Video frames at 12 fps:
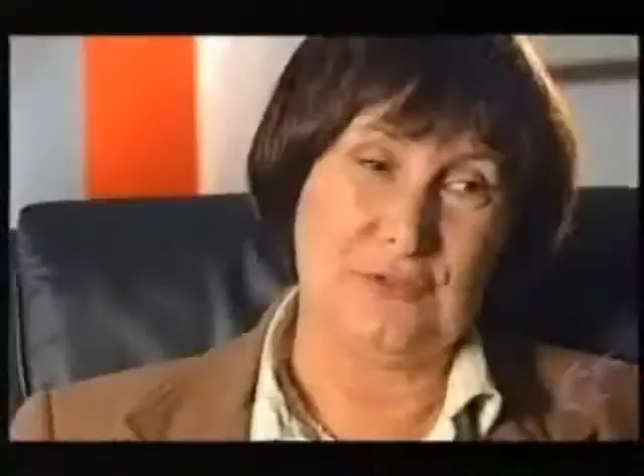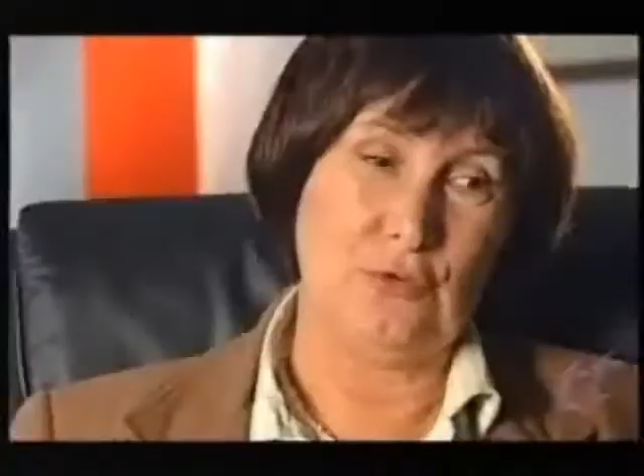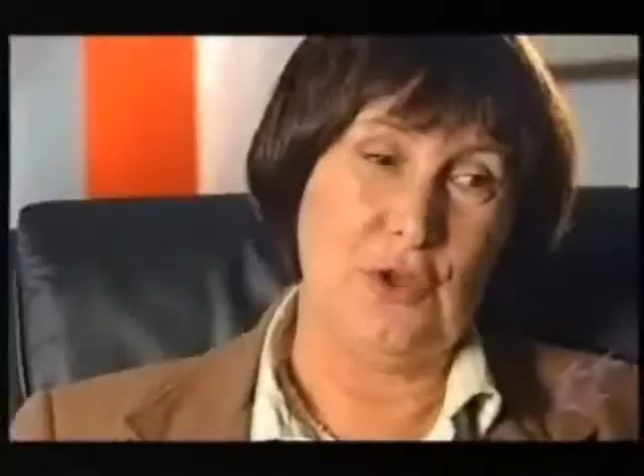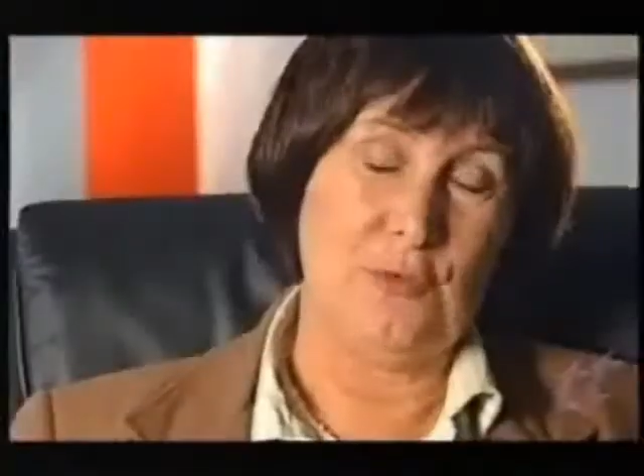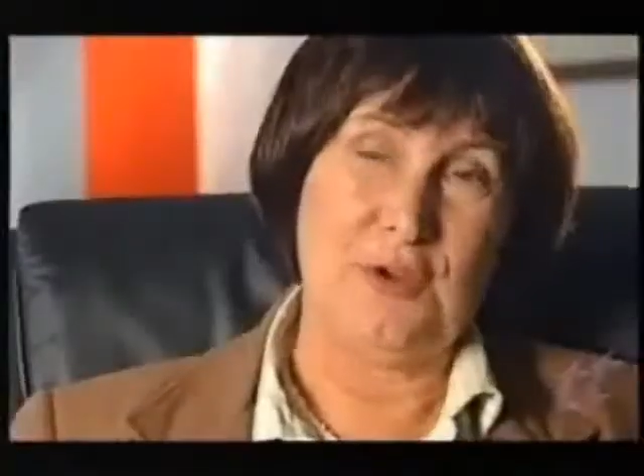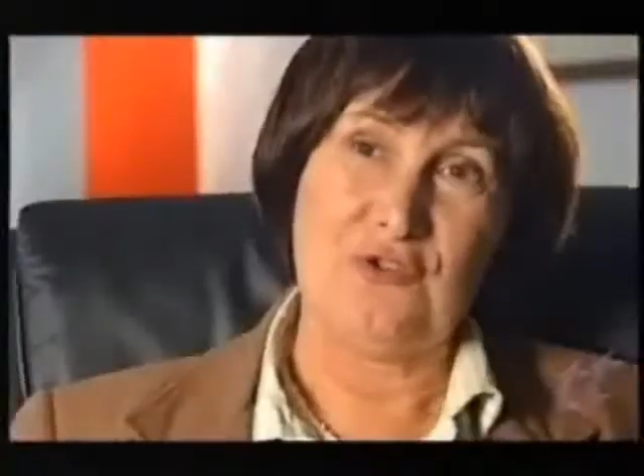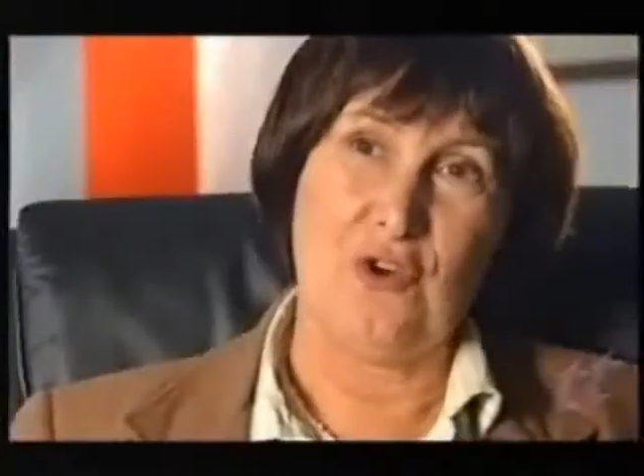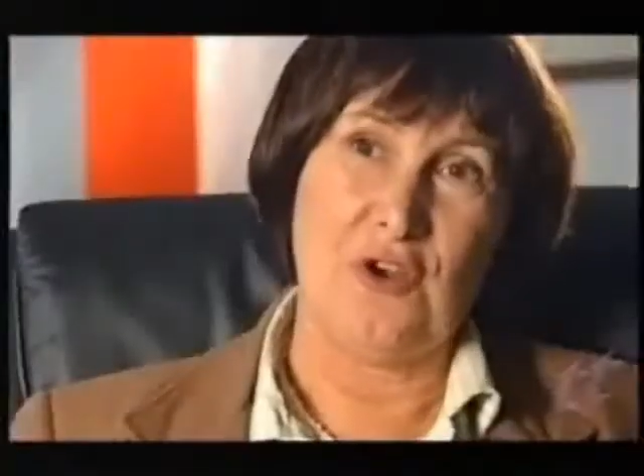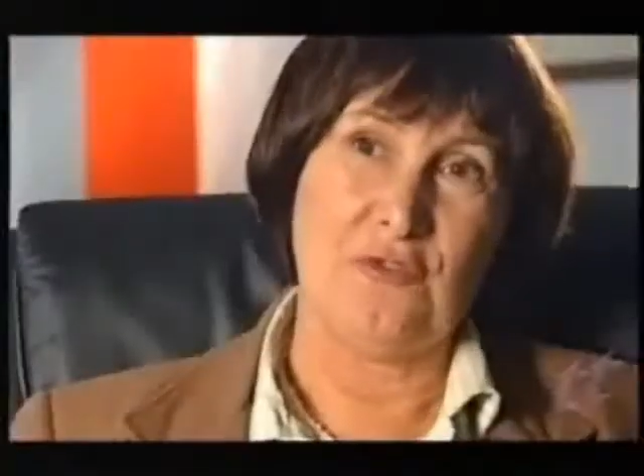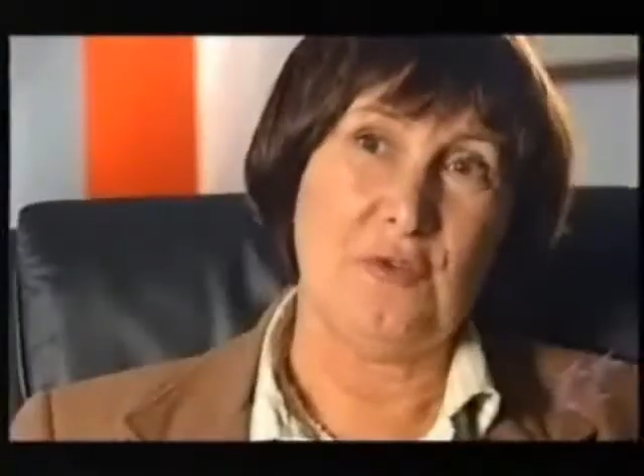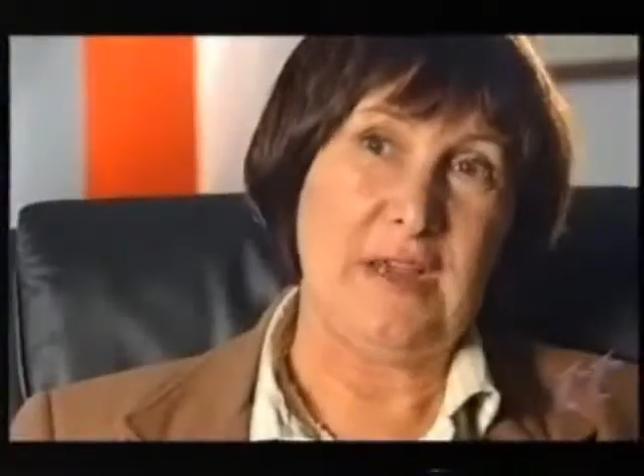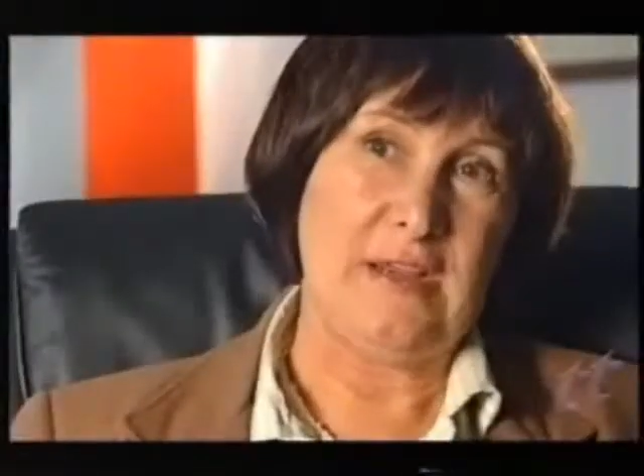And although we try
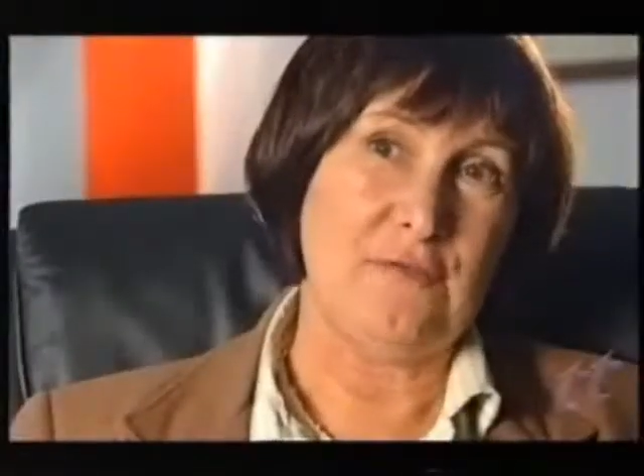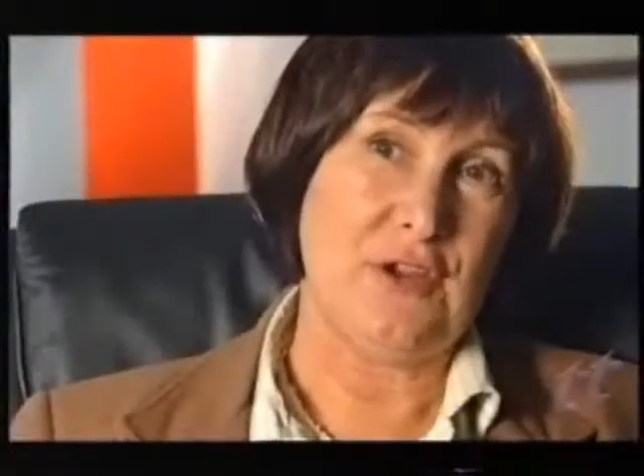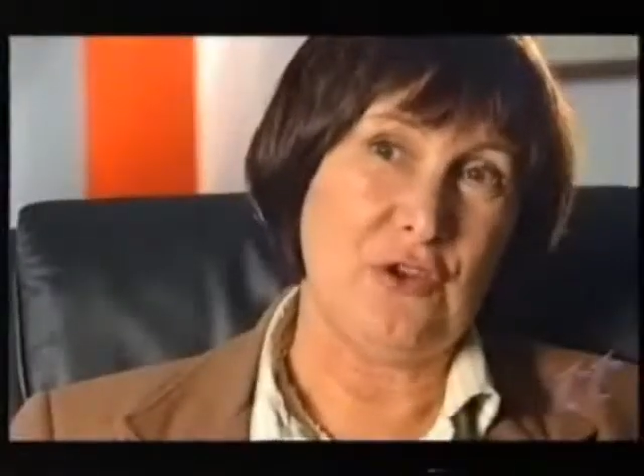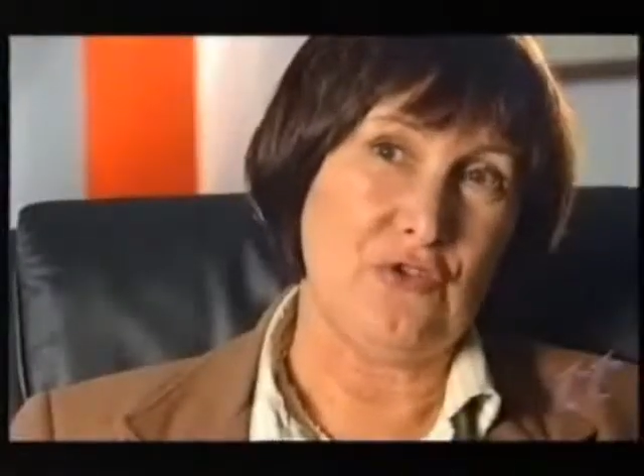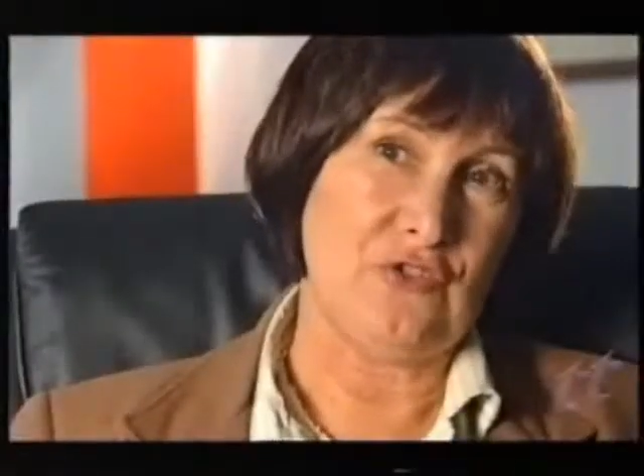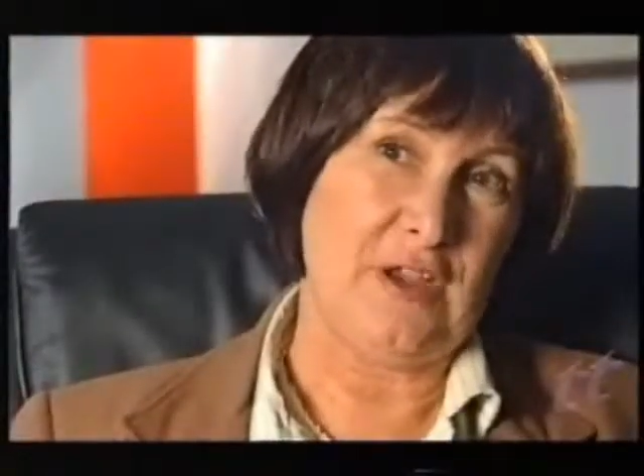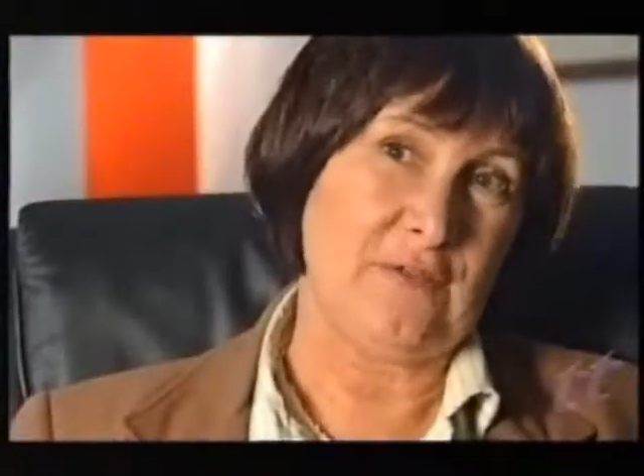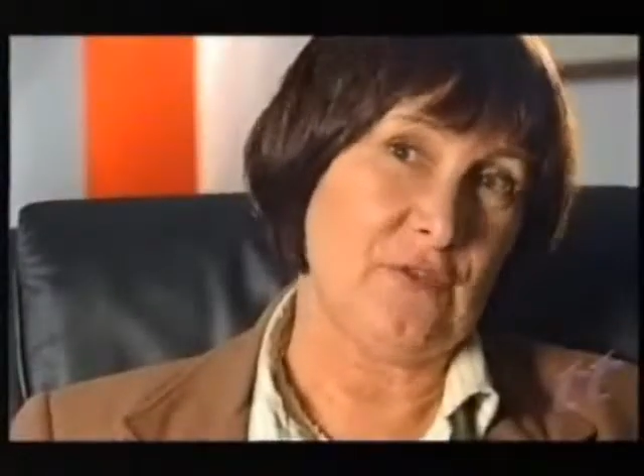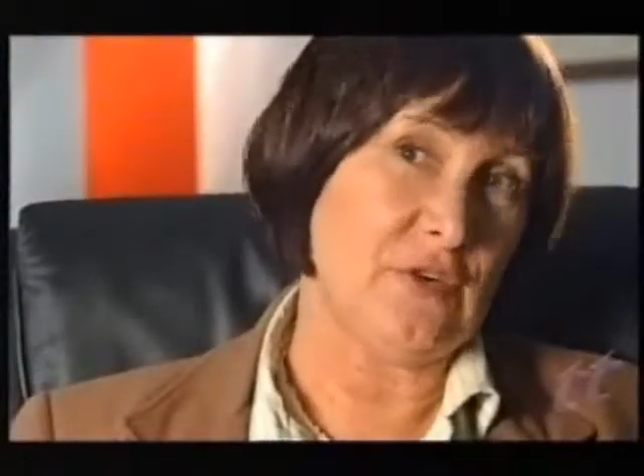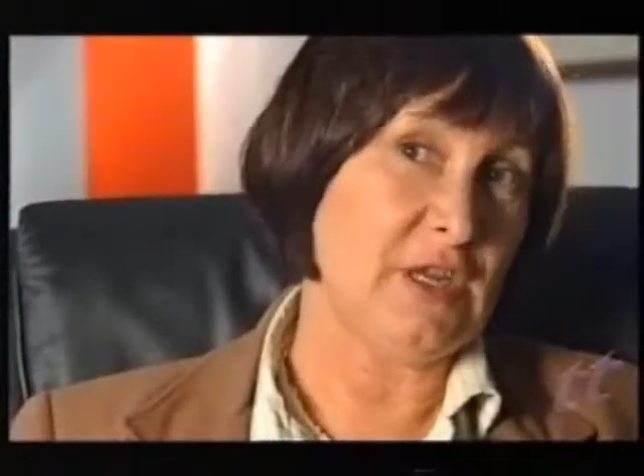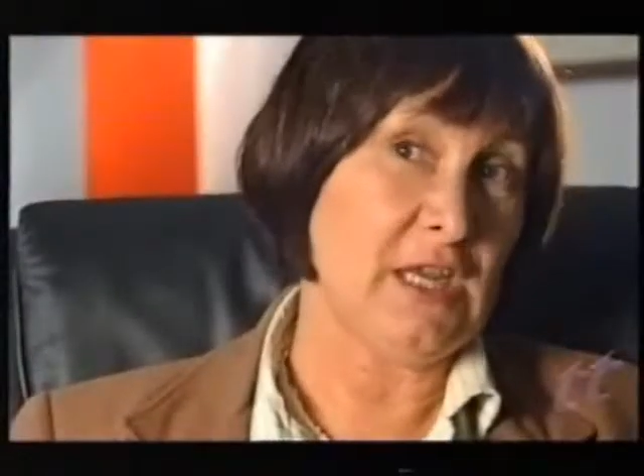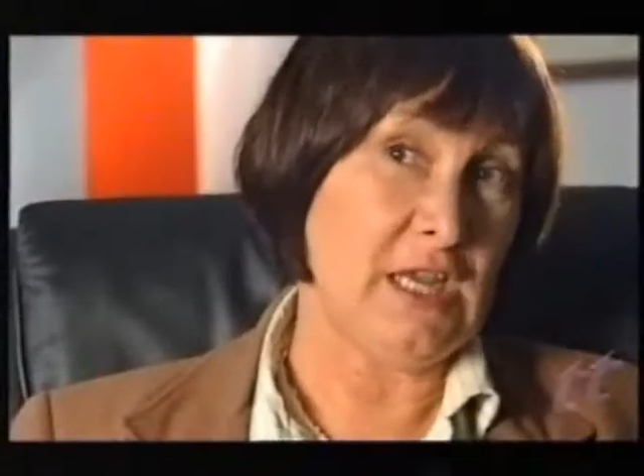to read every contract
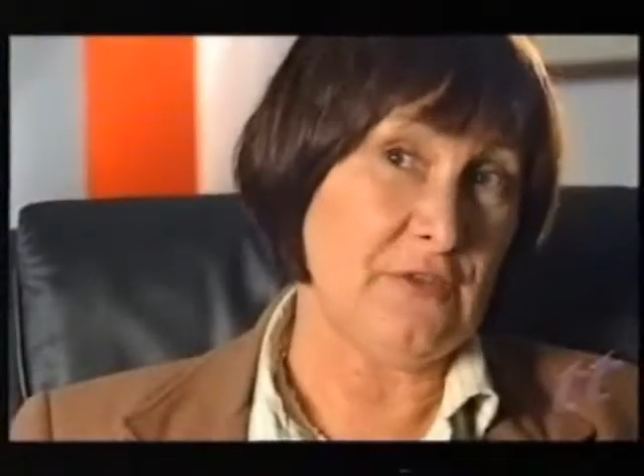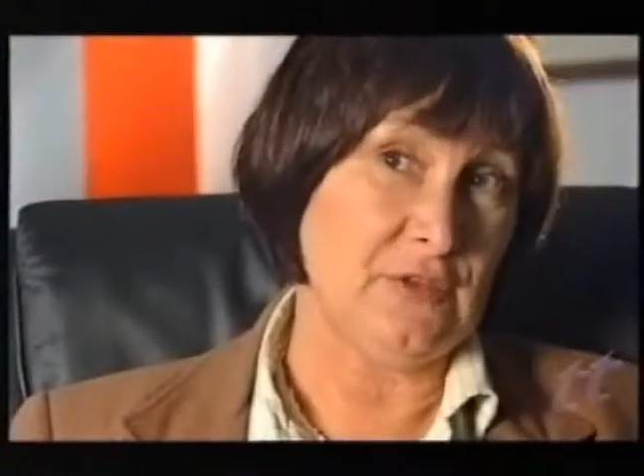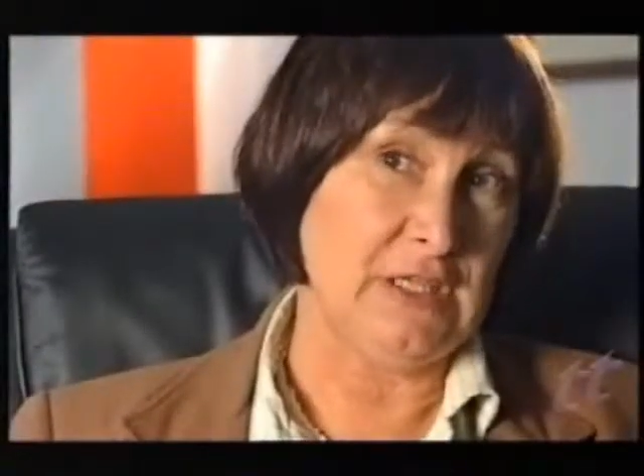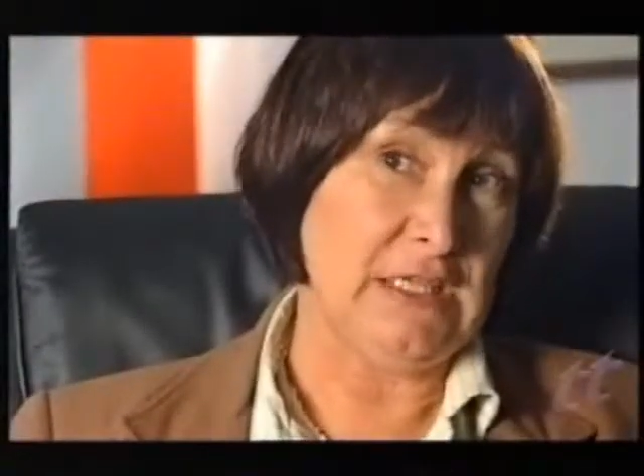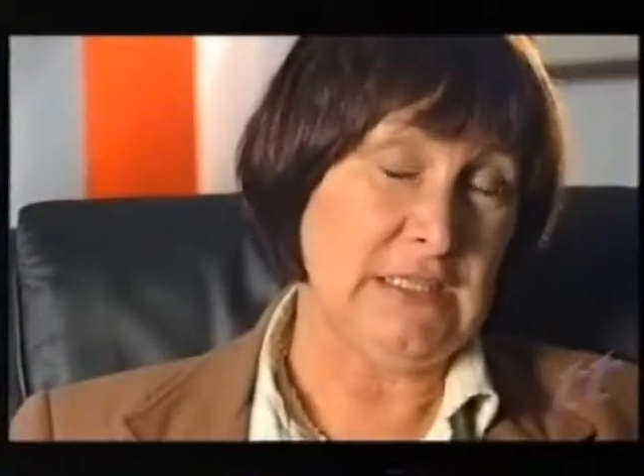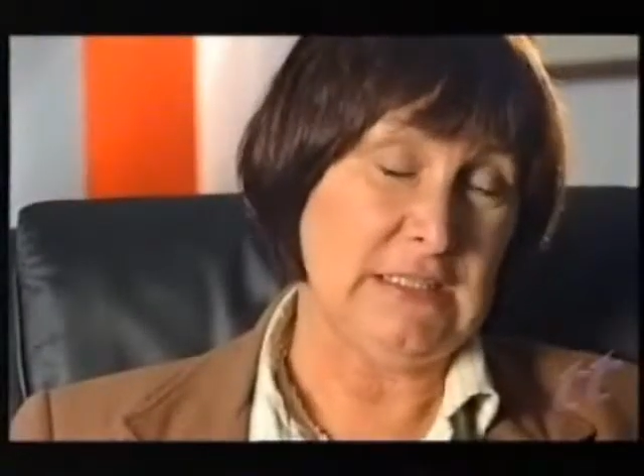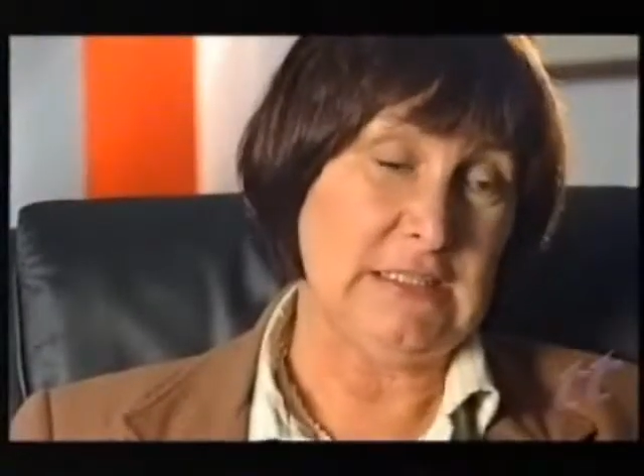very carefully,